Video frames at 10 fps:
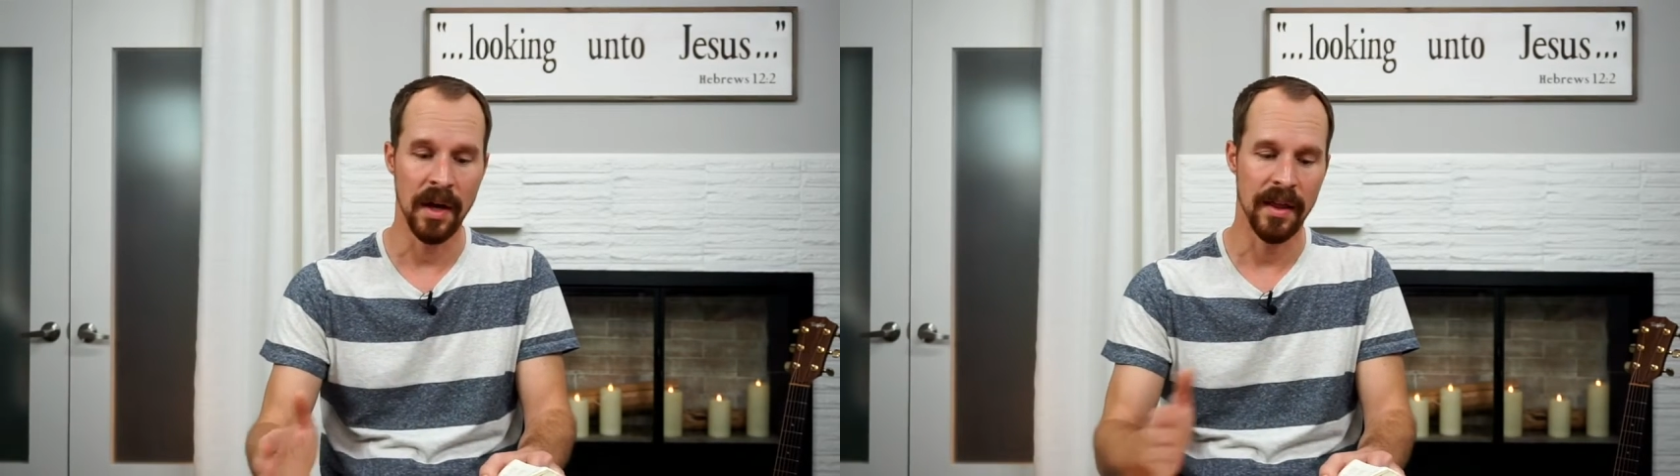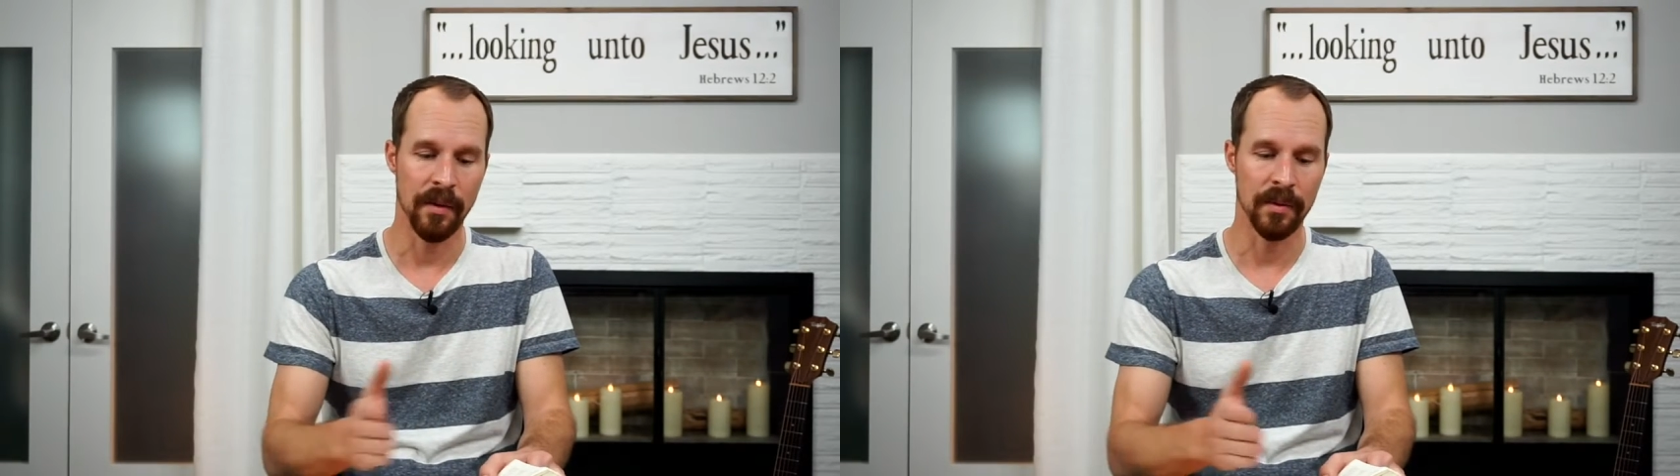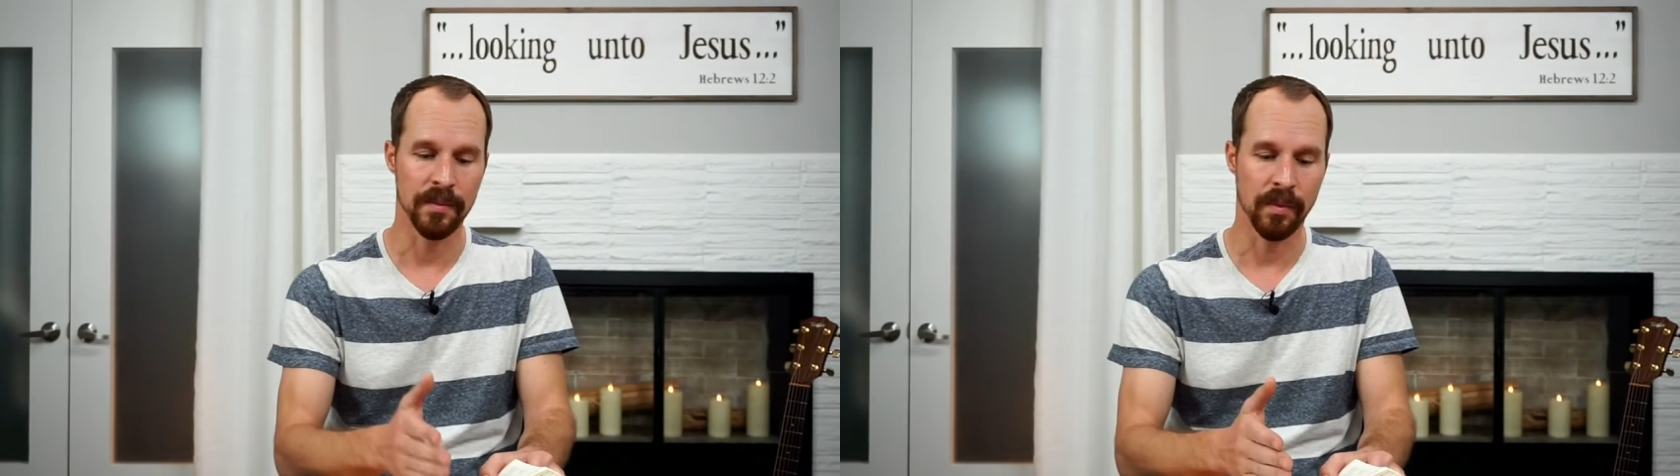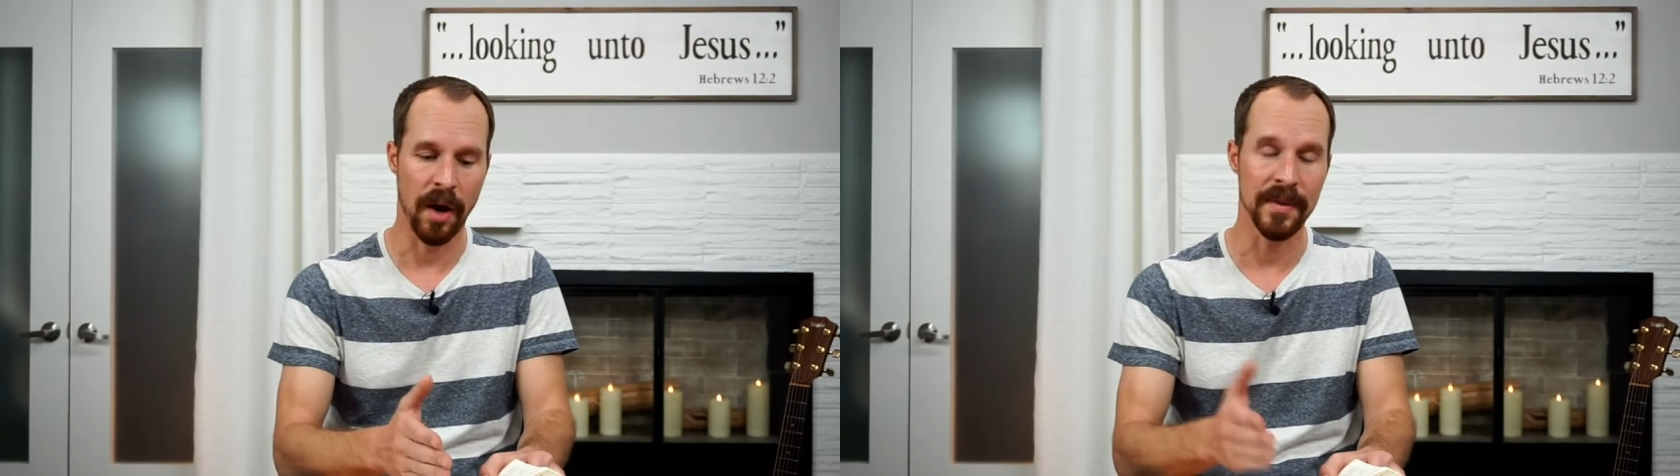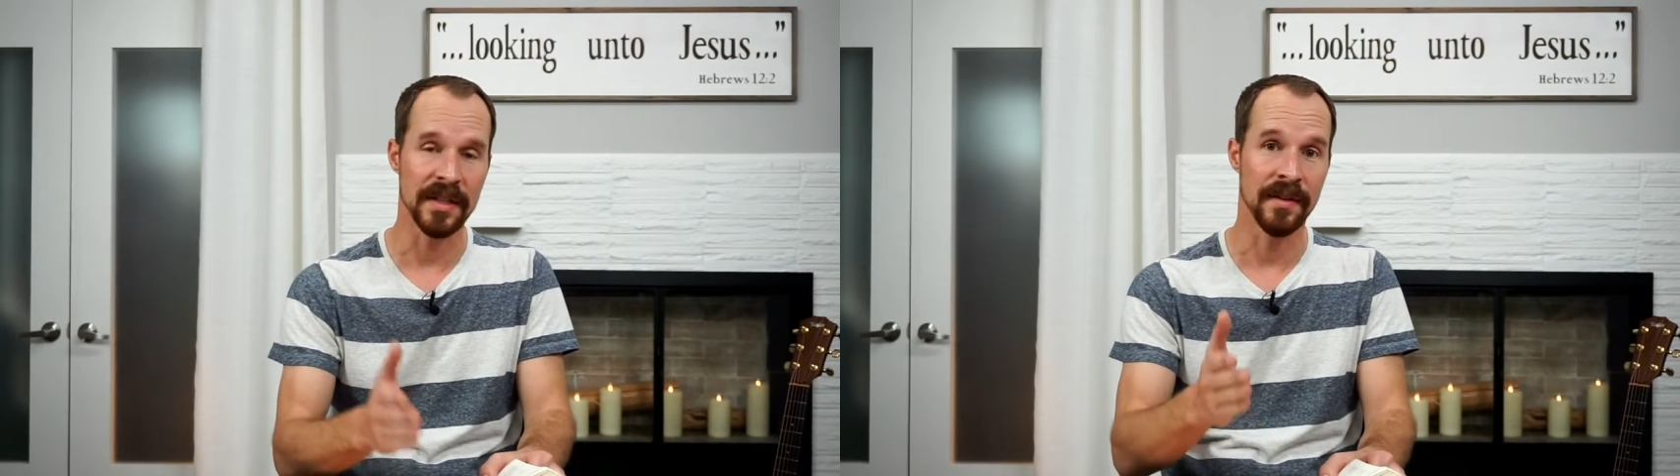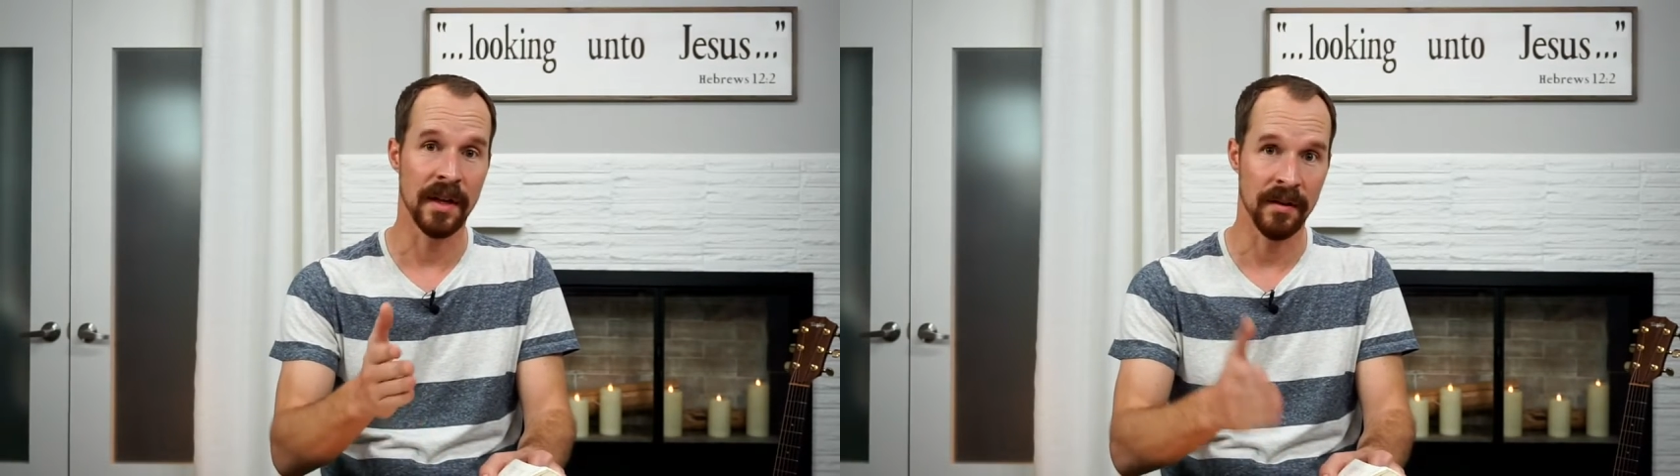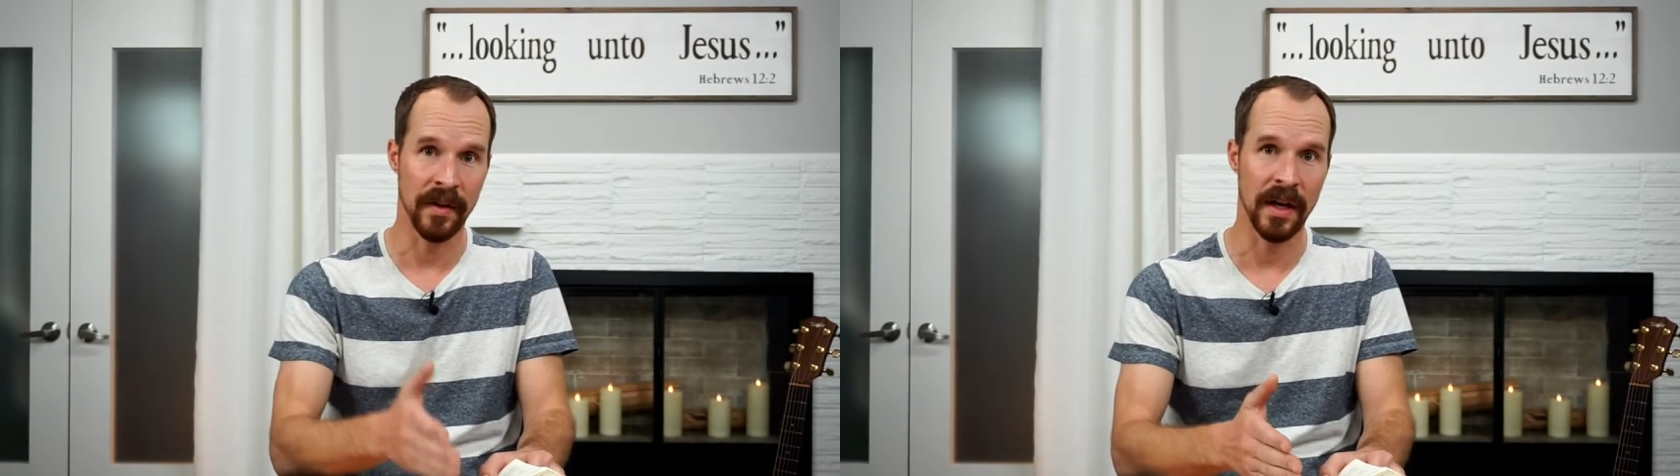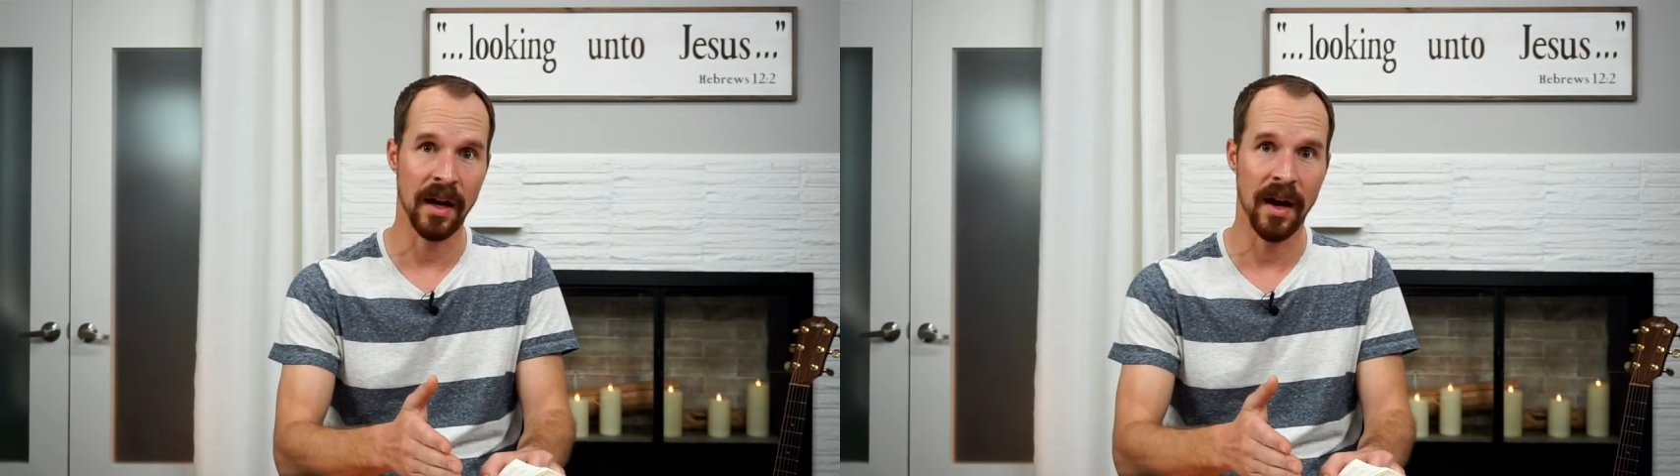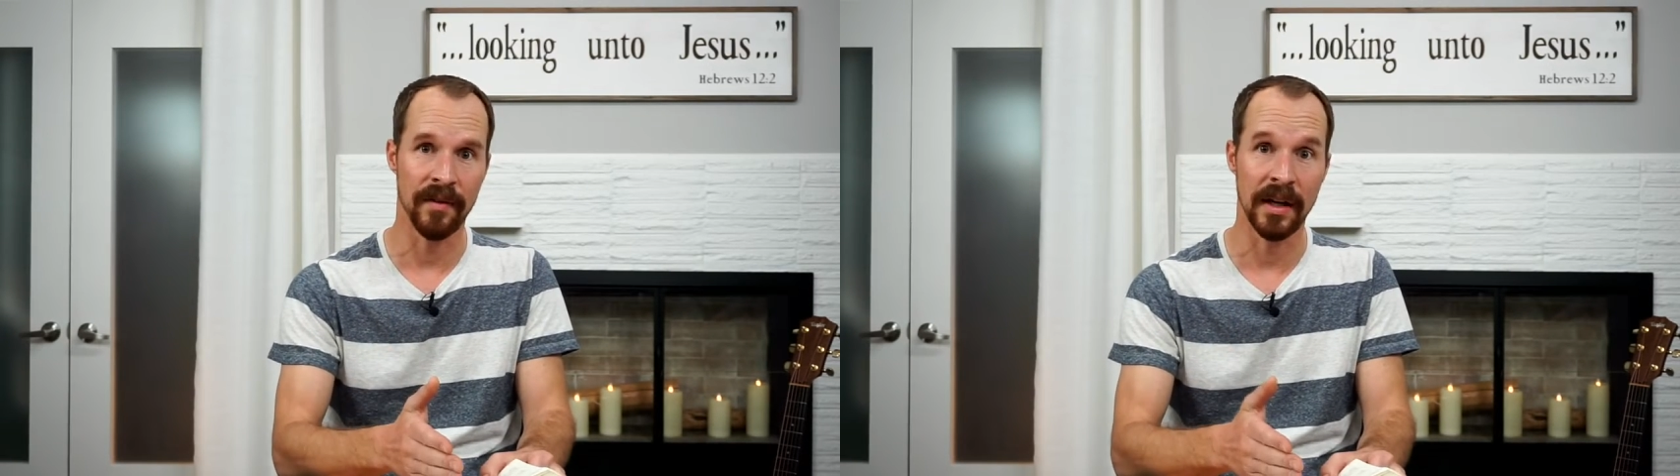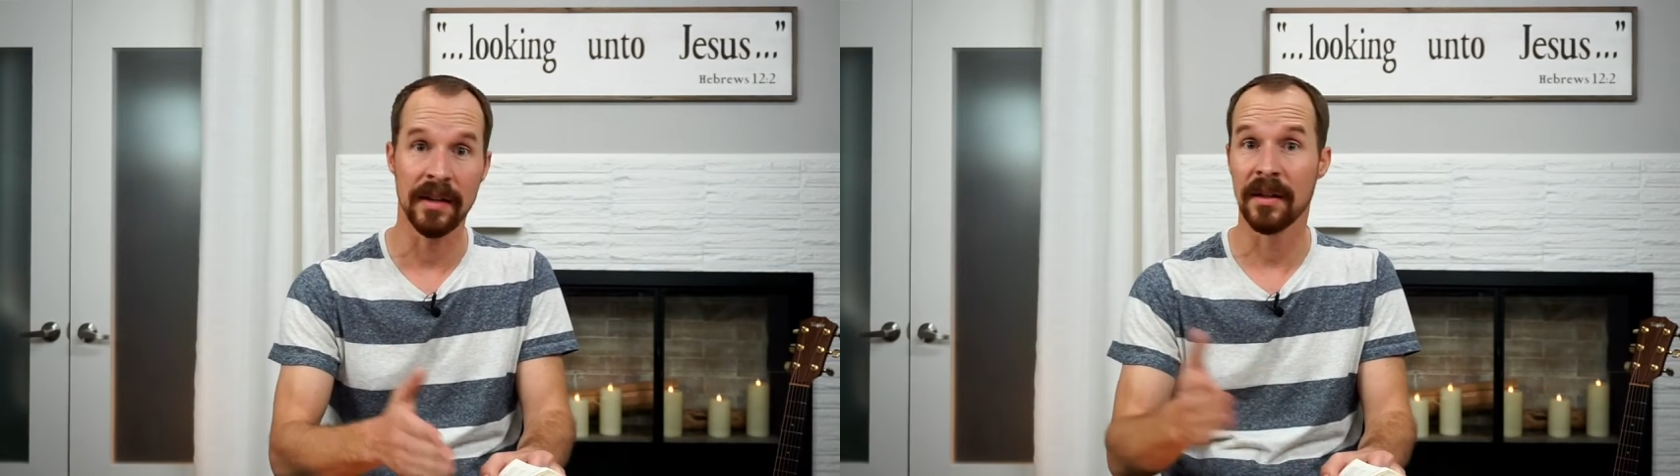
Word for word: it was promised in the Davidic covenant